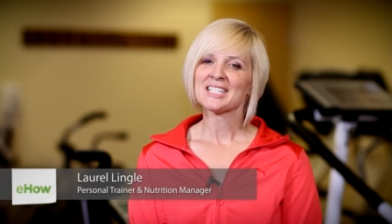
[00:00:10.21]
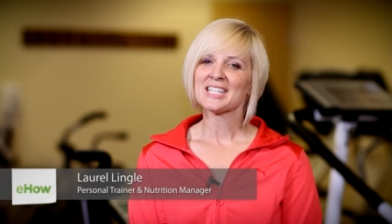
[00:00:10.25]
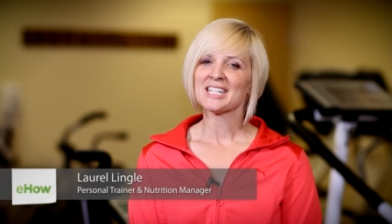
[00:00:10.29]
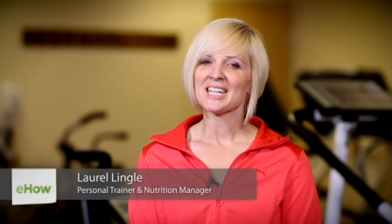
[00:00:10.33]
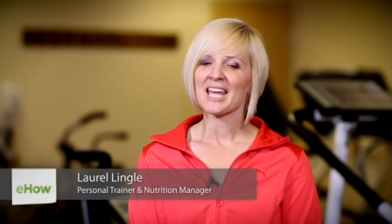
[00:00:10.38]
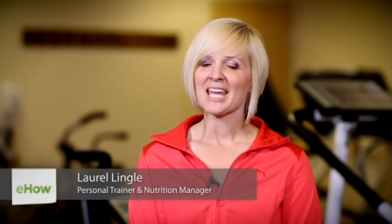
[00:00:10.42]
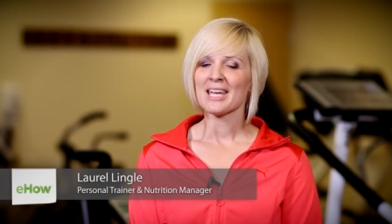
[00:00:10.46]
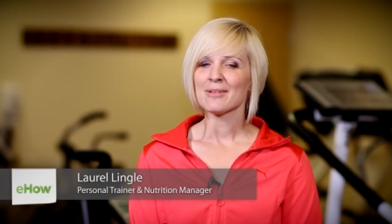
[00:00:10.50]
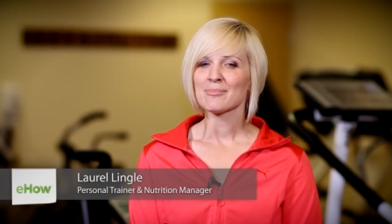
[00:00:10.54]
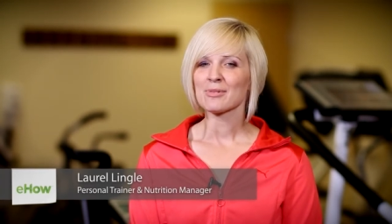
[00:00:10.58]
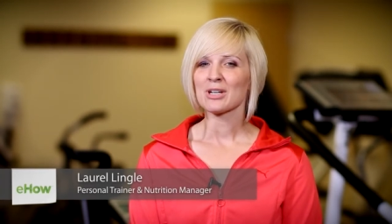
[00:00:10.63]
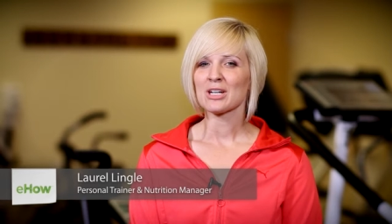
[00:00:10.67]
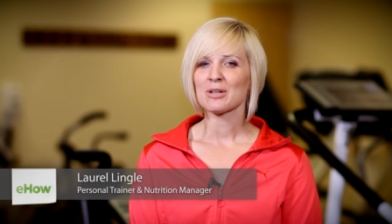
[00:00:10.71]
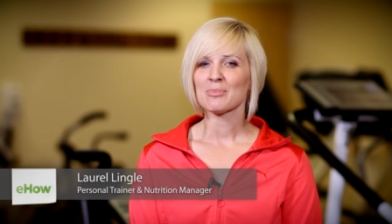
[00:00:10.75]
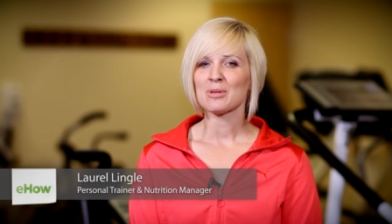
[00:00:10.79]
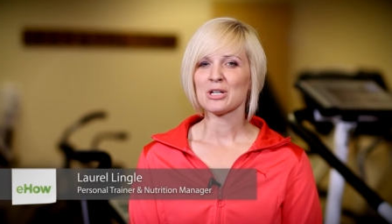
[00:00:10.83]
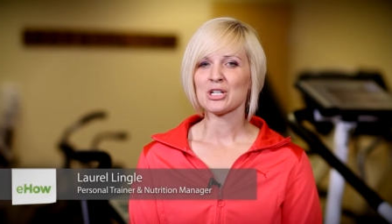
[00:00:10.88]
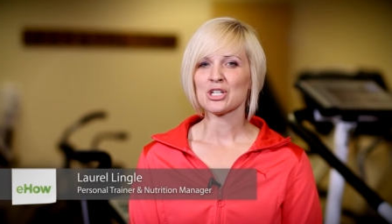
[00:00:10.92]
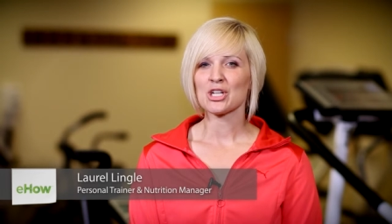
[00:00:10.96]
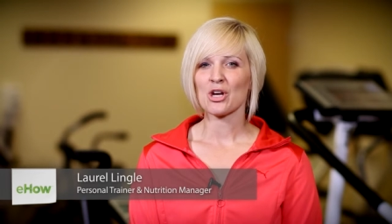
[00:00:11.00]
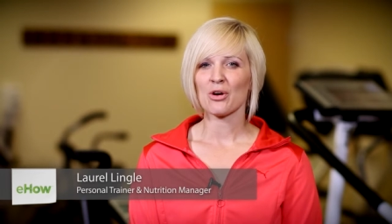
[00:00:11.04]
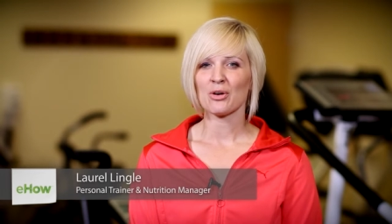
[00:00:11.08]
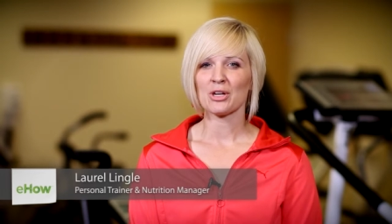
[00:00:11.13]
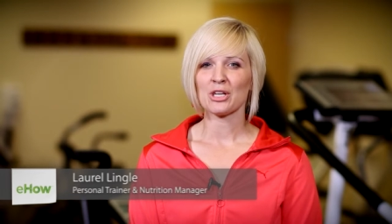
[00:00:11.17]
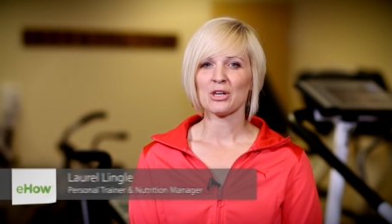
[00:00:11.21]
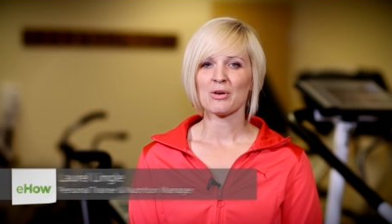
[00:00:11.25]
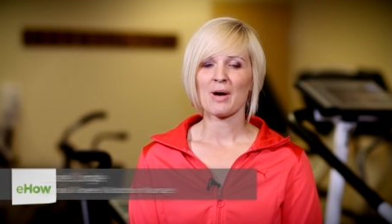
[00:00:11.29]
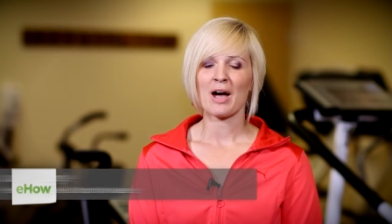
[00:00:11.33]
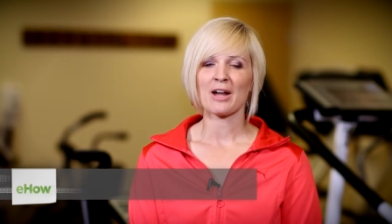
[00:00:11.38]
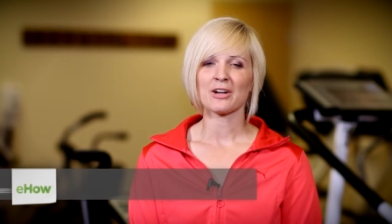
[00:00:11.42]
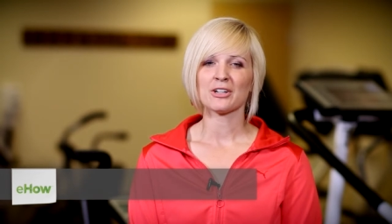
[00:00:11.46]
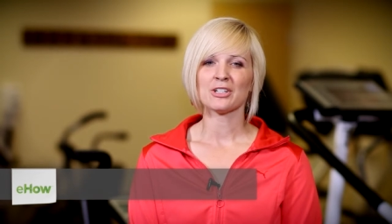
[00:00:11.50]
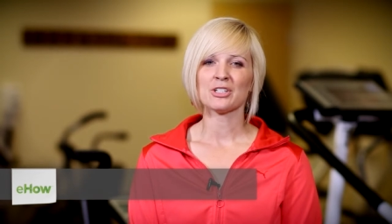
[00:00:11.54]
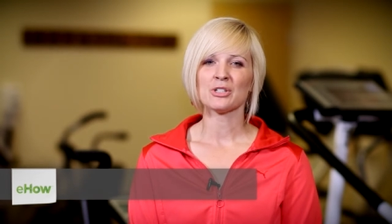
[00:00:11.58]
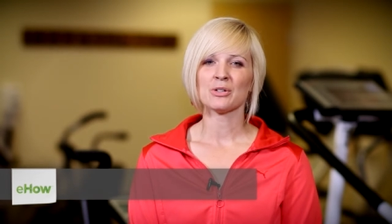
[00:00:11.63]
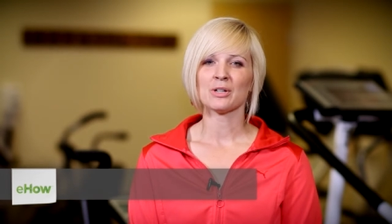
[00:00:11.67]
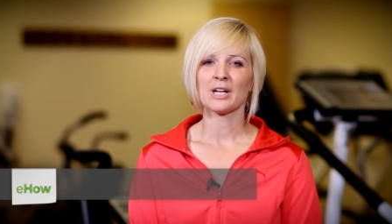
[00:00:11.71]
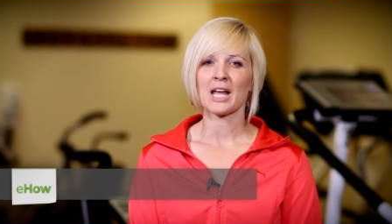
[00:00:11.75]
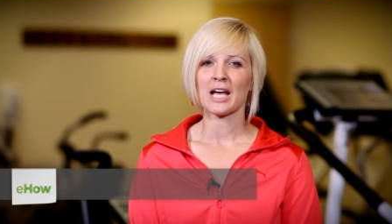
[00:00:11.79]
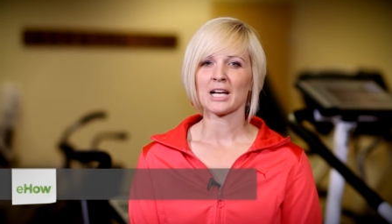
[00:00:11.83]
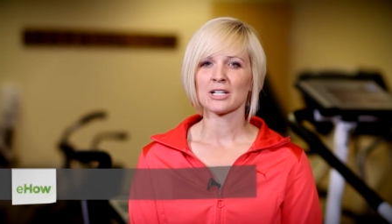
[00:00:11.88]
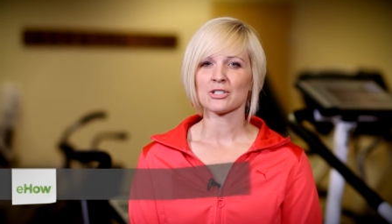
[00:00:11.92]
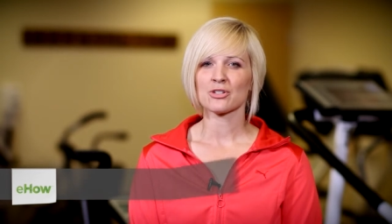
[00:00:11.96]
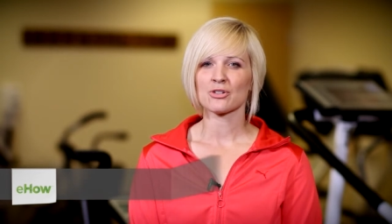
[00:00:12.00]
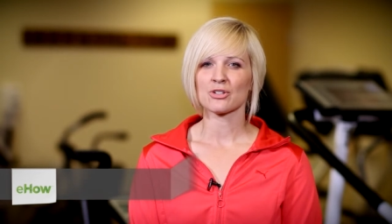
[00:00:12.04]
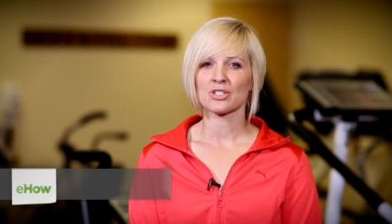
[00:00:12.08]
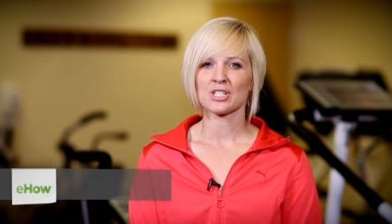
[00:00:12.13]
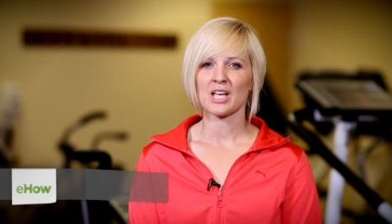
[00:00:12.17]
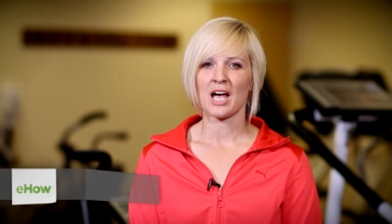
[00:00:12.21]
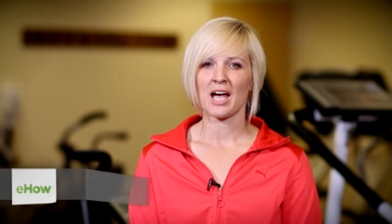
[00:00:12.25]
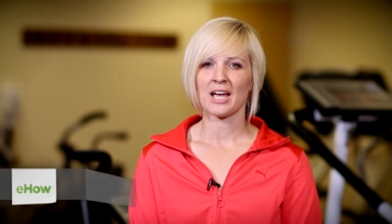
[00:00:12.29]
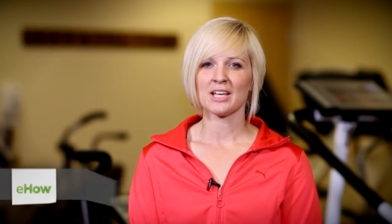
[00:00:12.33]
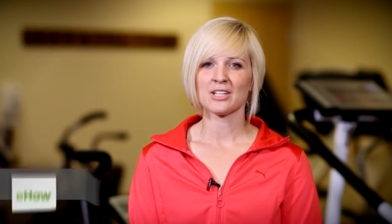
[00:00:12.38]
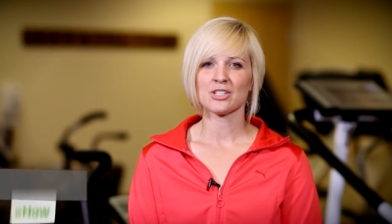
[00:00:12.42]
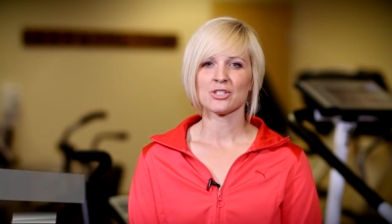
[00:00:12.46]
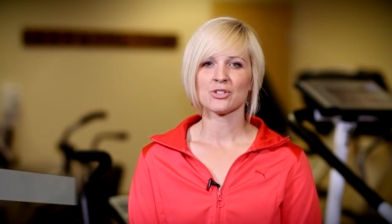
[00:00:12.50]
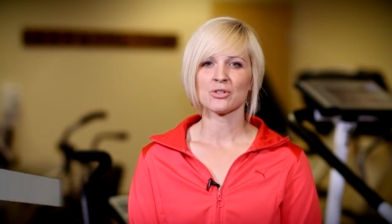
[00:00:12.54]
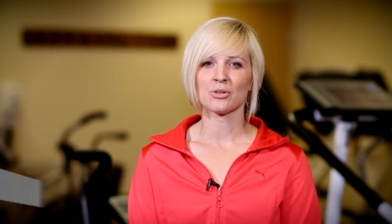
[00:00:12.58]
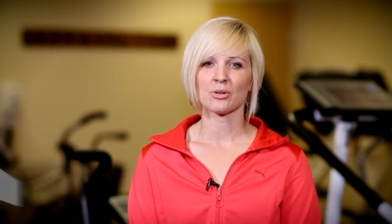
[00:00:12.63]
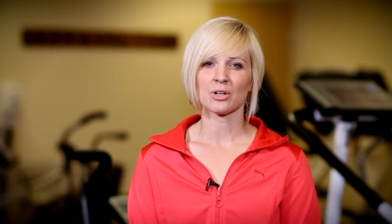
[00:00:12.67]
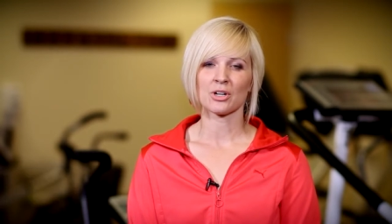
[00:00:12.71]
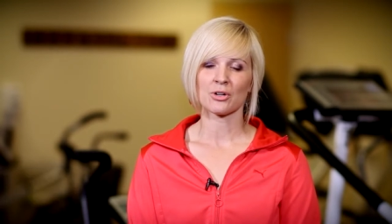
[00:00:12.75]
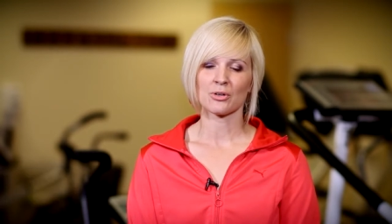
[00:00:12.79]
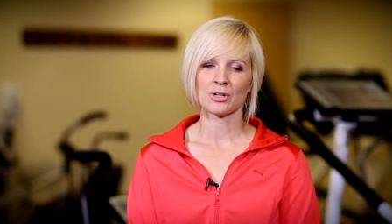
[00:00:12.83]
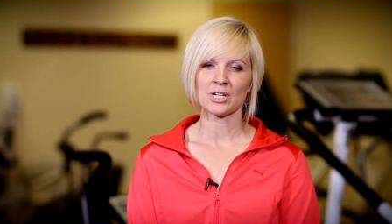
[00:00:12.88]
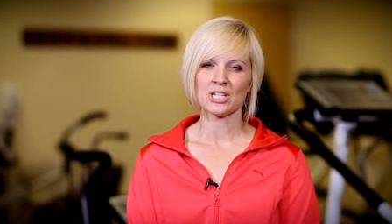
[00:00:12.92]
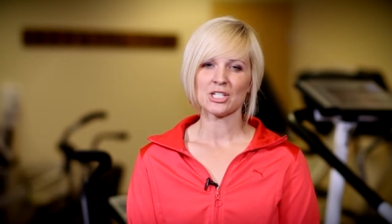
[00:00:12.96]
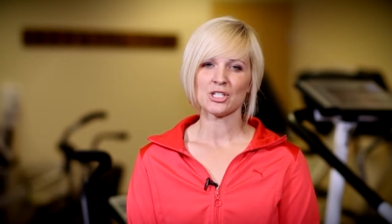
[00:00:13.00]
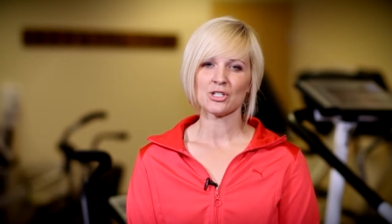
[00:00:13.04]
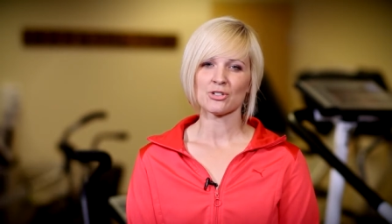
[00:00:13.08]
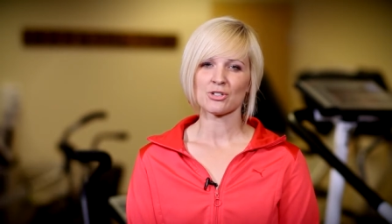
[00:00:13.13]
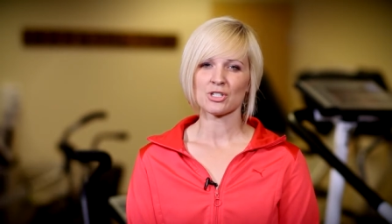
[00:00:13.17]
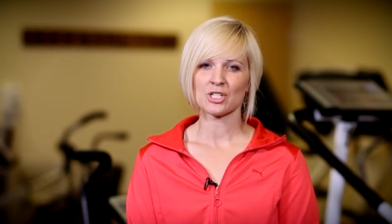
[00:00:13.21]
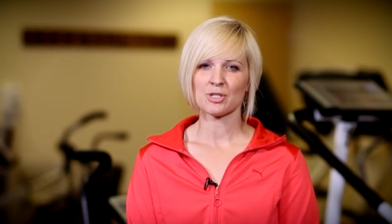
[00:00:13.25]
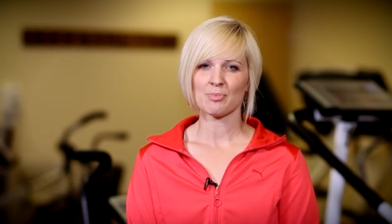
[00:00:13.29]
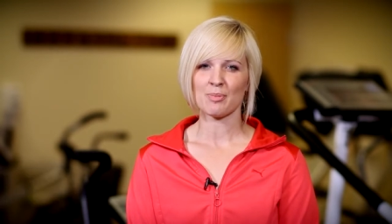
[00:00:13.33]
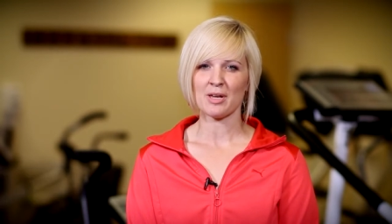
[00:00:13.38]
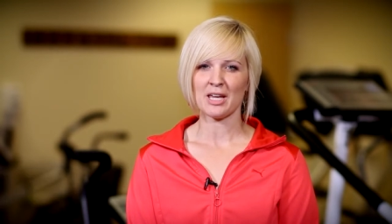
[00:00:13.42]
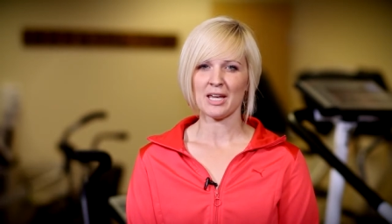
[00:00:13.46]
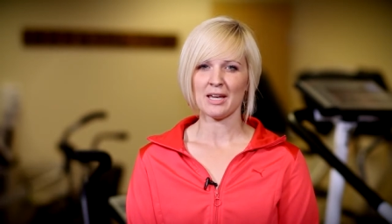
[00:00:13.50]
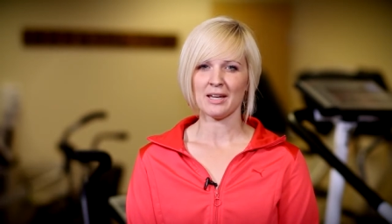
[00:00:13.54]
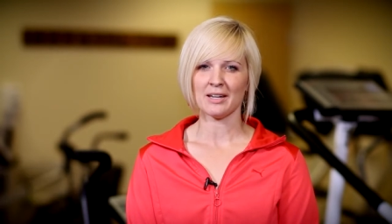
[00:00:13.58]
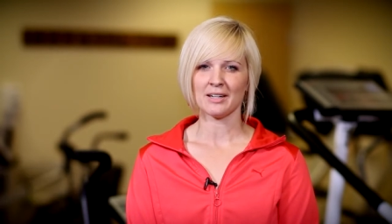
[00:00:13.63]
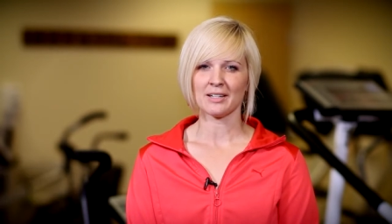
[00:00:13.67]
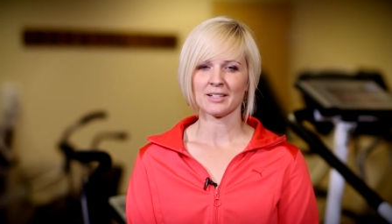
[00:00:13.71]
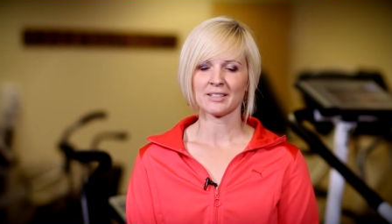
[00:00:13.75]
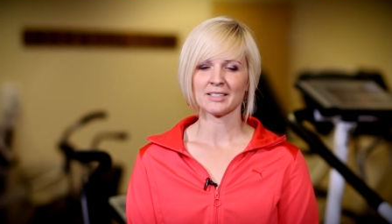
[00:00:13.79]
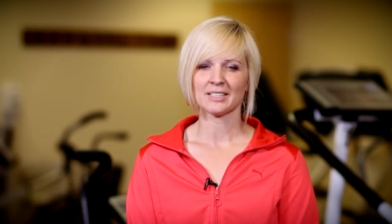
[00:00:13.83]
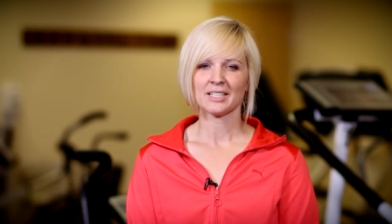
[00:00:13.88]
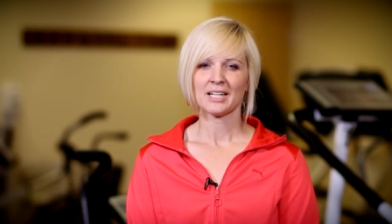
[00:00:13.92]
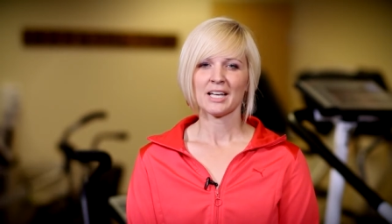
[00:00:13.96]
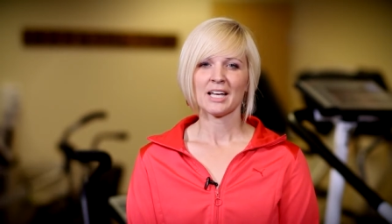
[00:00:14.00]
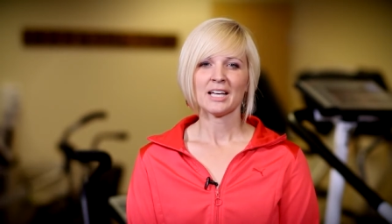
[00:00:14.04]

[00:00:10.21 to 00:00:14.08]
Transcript: Today I'm going to be showing you how to do an exercise to increase your speed.